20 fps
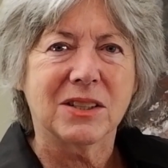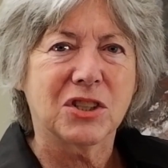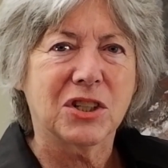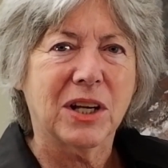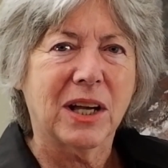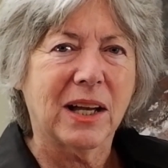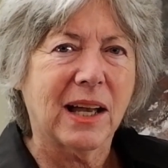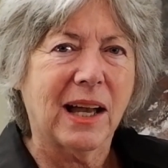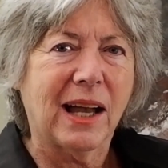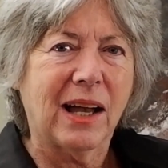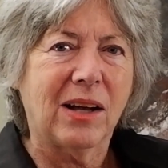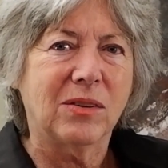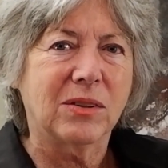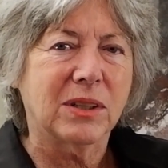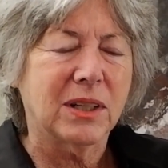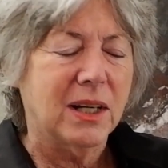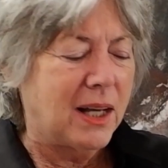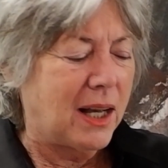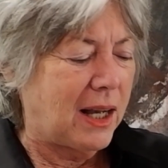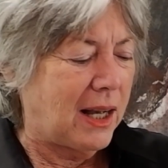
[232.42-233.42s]
and check
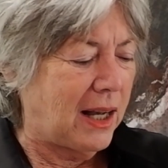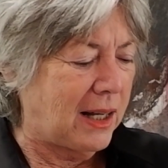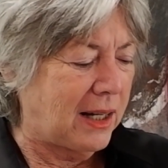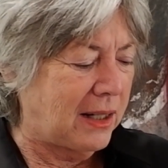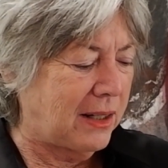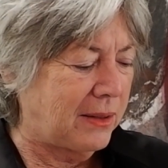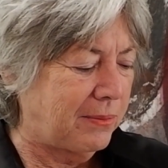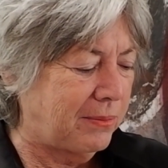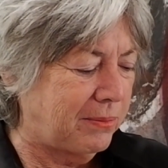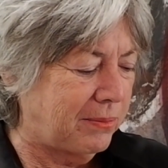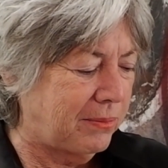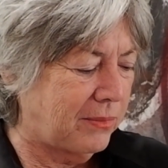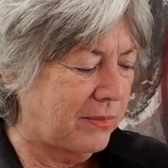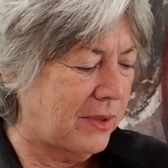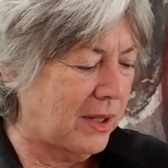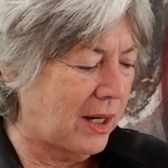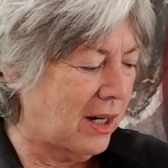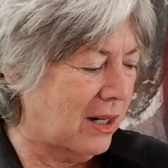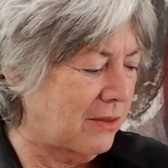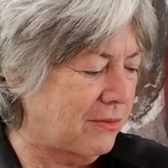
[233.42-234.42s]
out
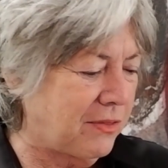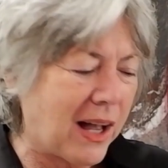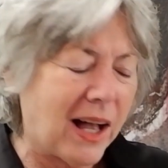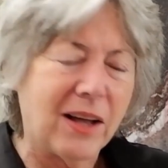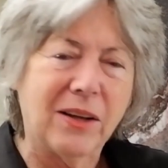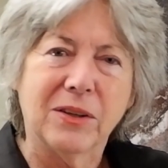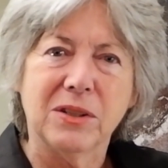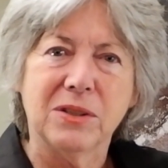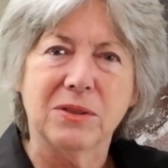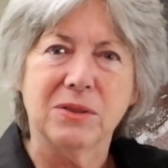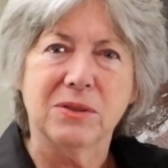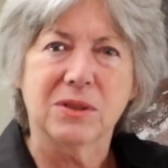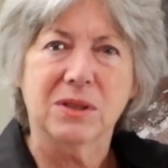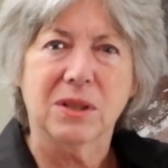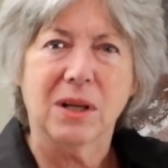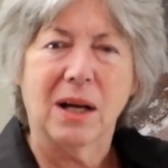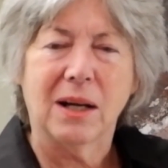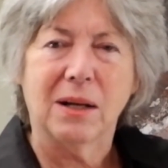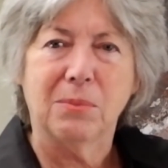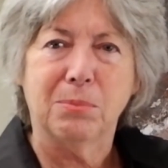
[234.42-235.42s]
our values